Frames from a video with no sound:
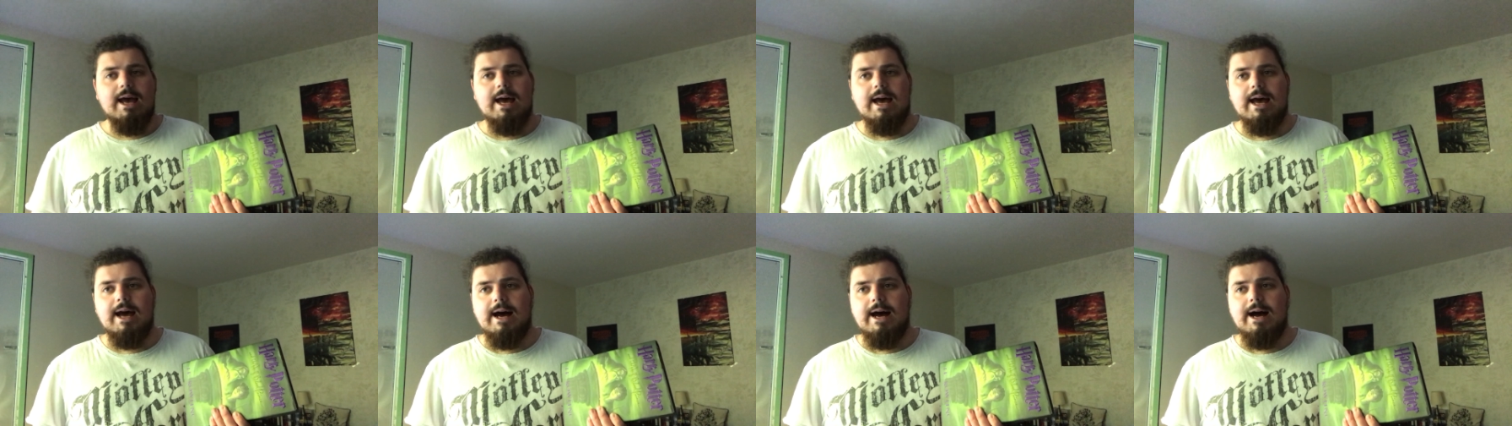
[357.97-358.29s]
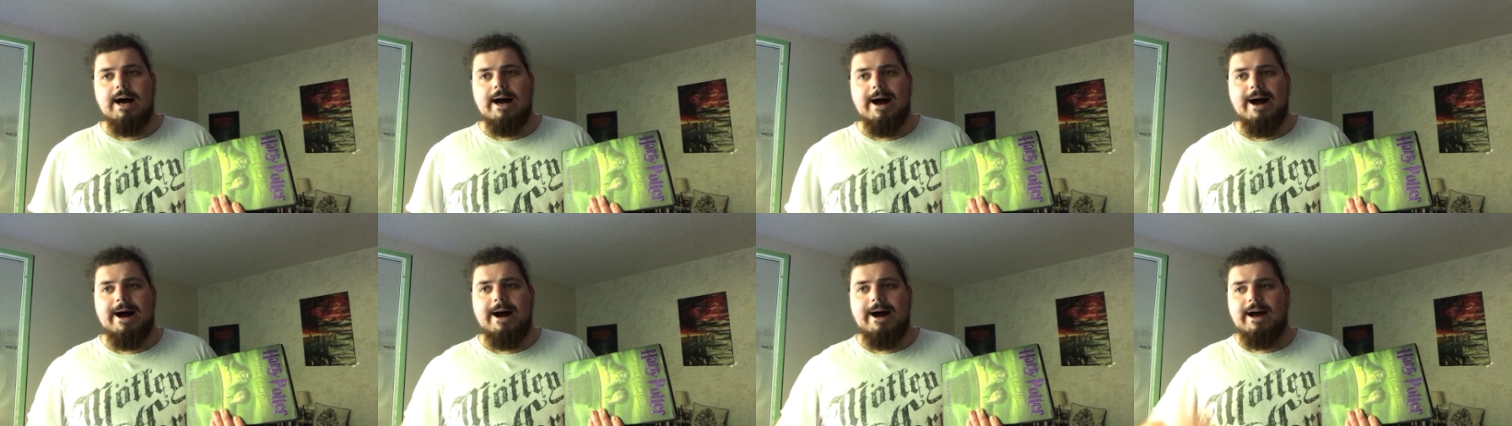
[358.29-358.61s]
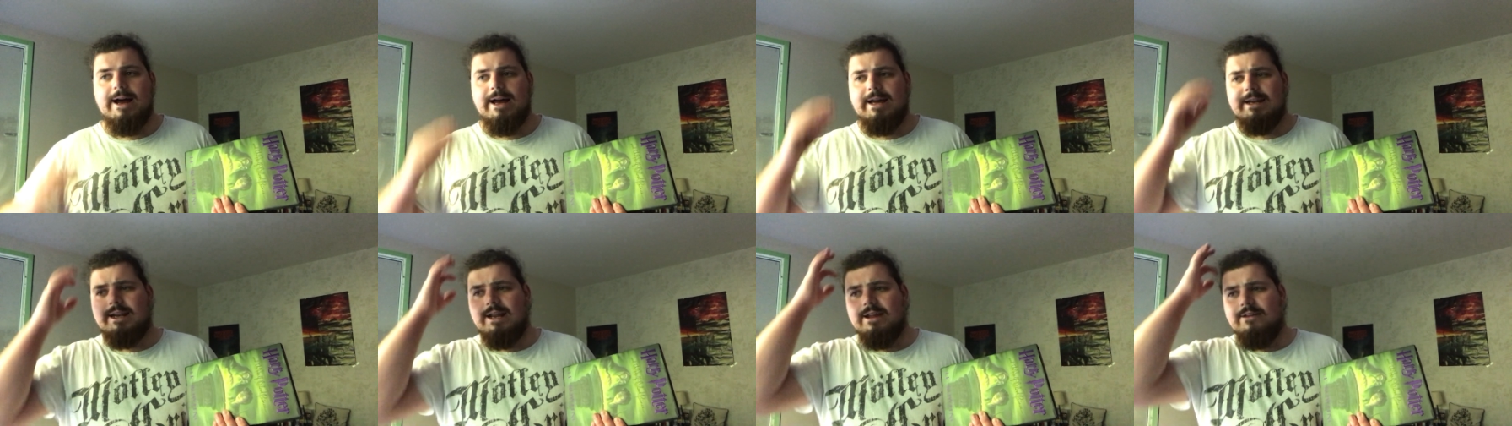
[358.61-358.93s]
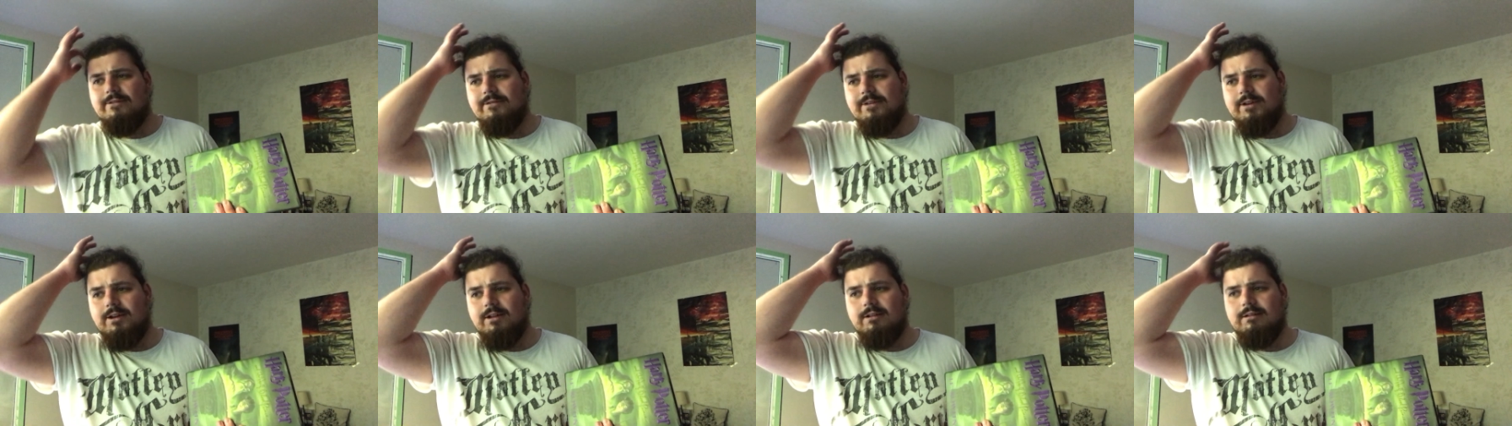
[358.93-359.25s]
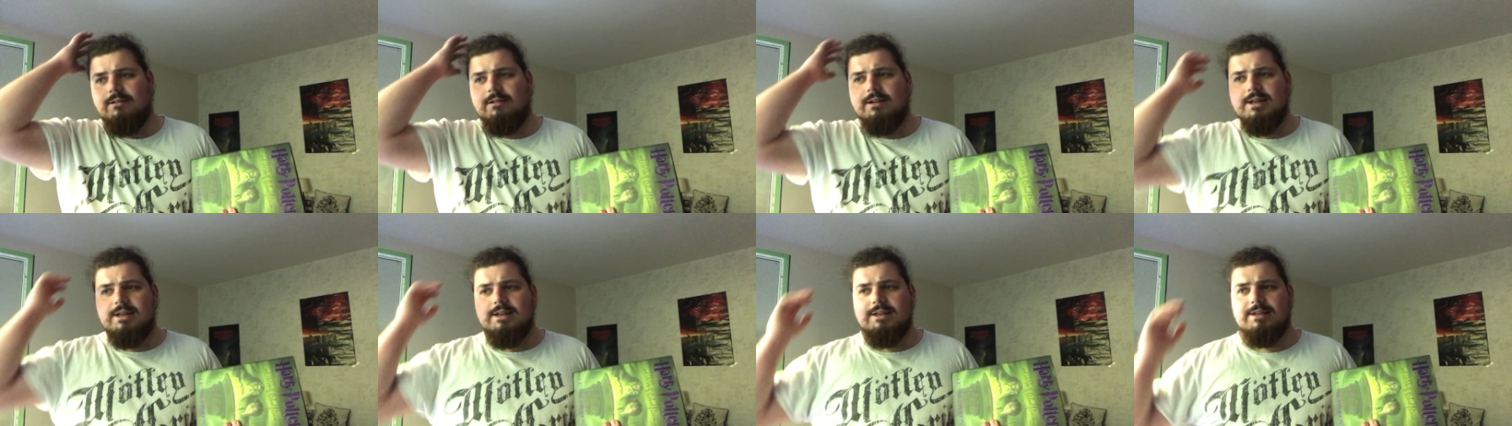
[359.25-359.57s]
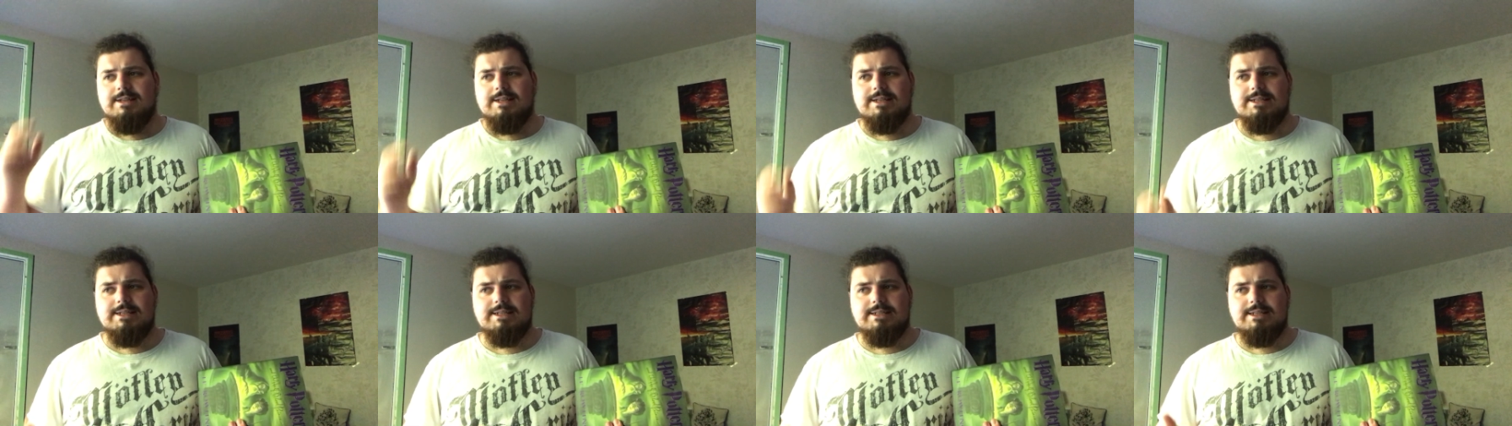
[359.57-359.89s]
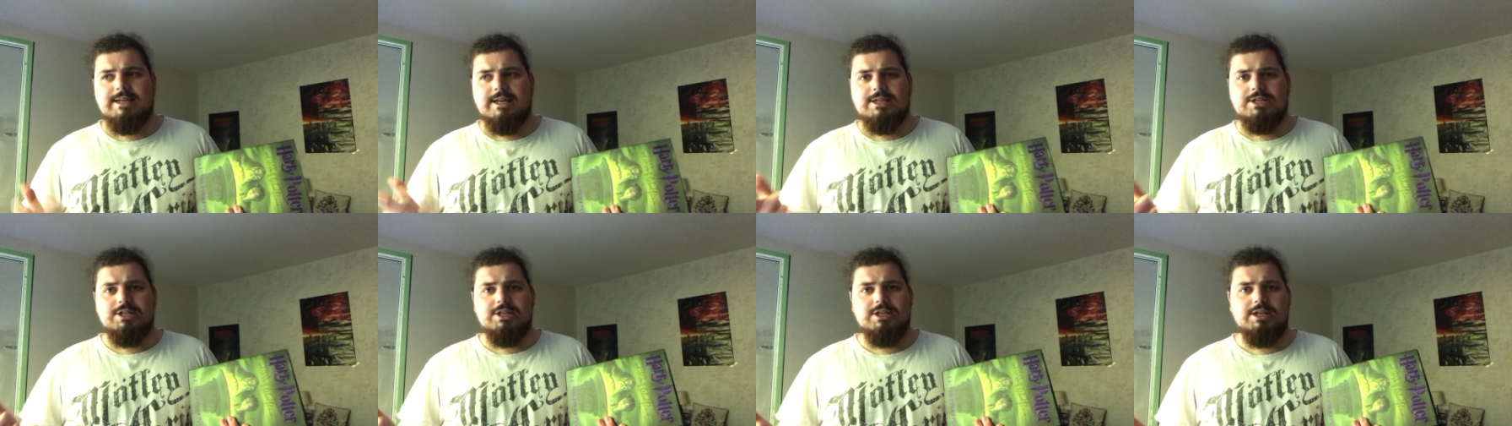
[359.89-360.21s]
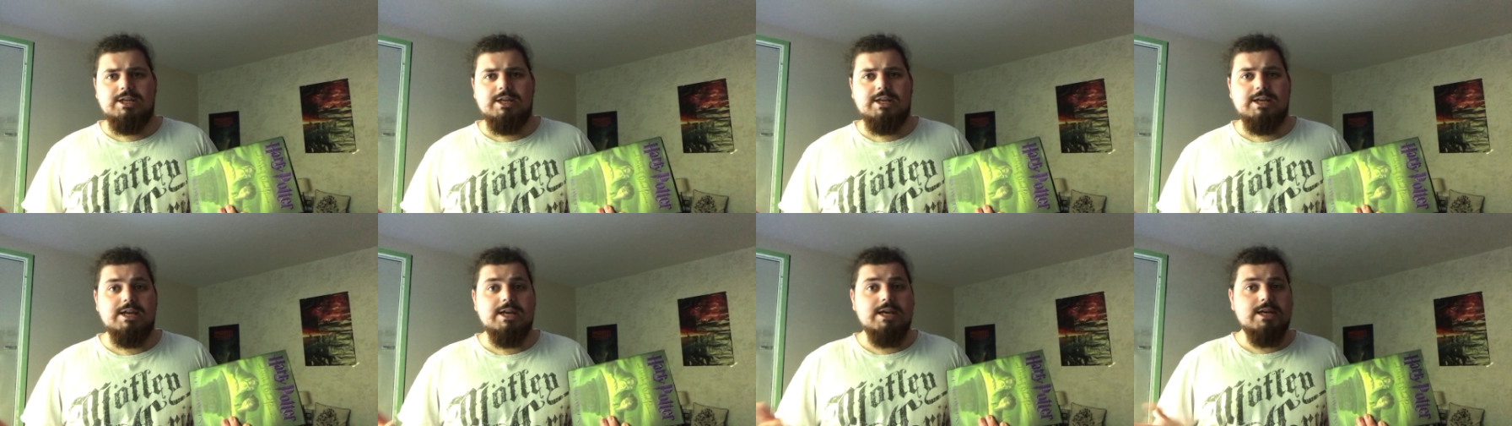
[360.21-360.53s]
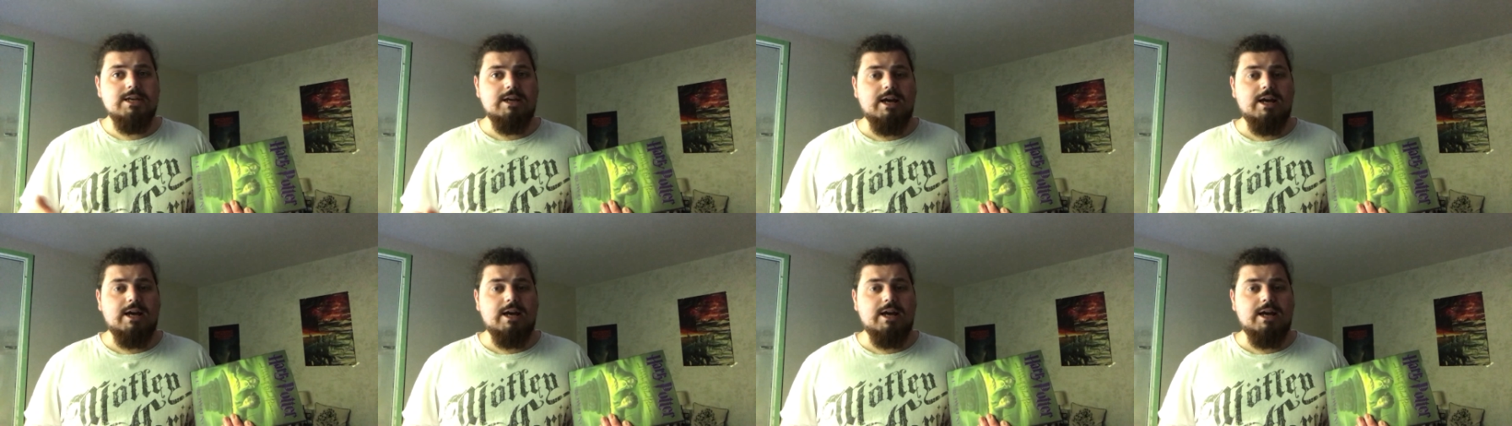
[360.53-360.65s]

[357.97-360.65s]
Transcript: And I feel this is actually.